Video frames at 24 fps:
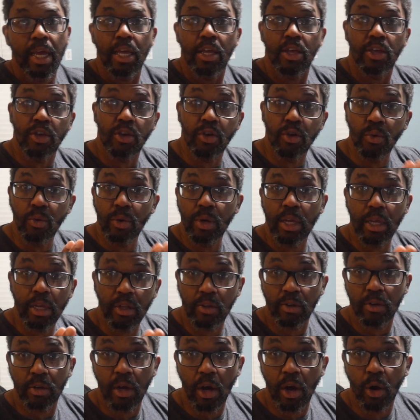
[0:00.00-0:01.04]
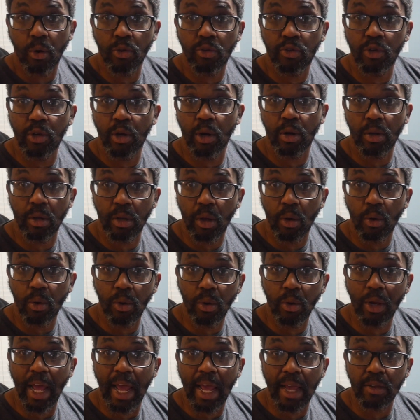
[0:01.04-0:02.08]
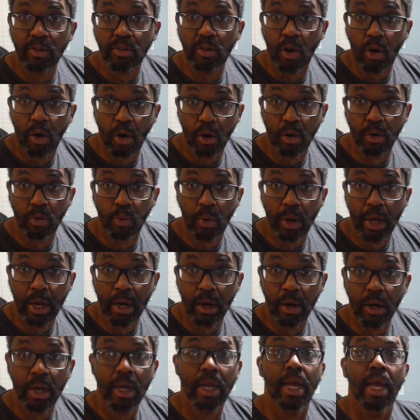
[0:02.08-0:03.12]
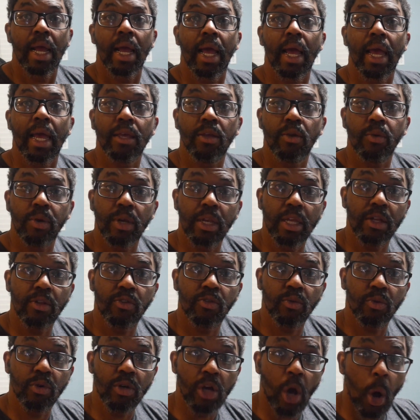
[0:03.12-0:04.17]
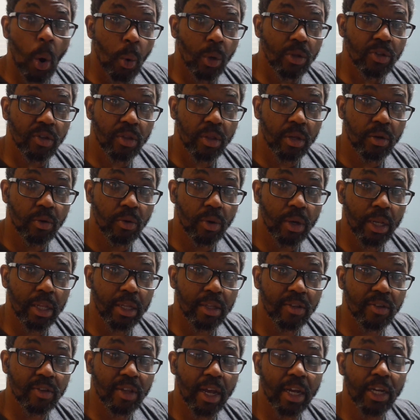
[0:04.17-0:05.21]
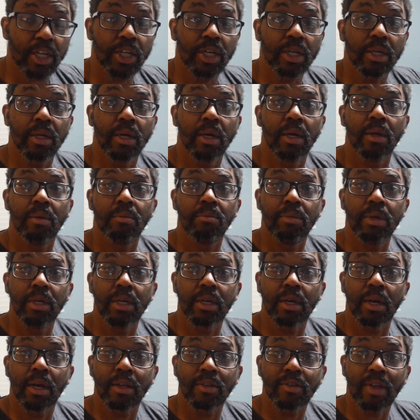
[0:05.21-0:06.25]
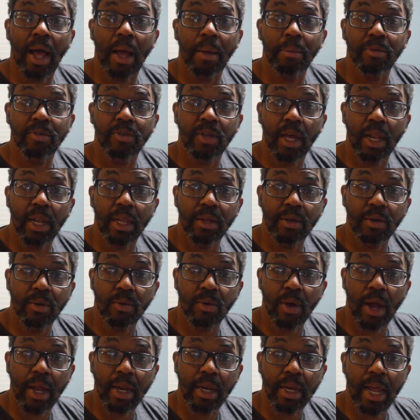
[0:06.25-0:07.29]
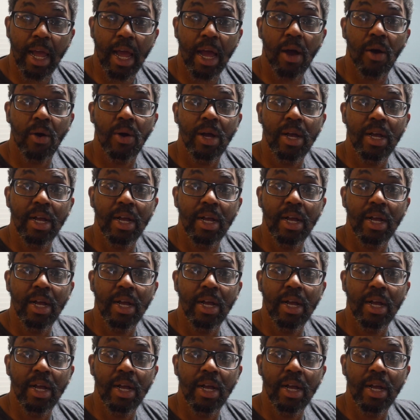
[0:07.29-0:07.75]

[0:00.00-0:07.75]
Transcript: you need to go to your local Ace Hardware and you need to go into the grilling section, because I'm telling you right now,